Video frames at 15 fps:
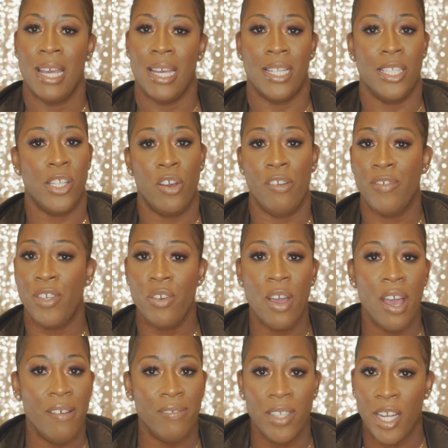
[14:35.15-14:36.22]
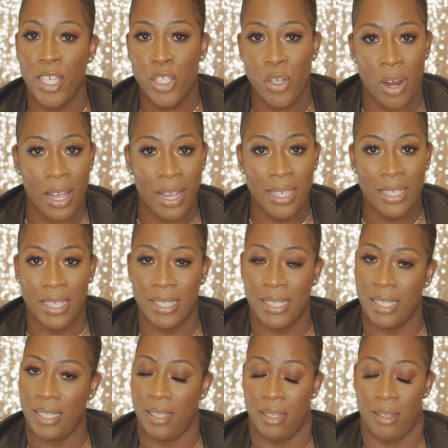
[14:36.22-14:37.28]
And so if you have not tried
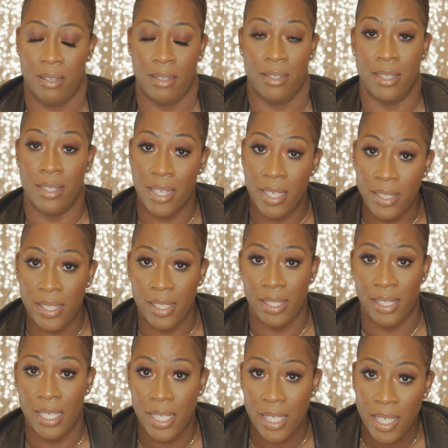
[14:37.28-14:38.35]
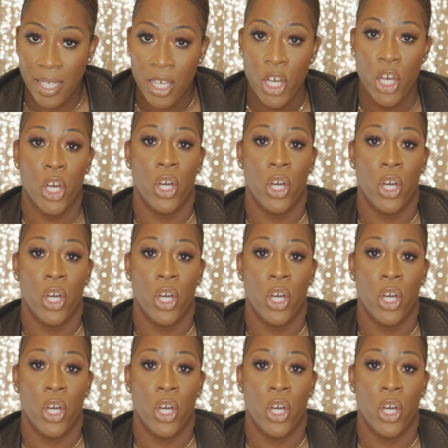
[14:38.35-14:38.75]
the the Delina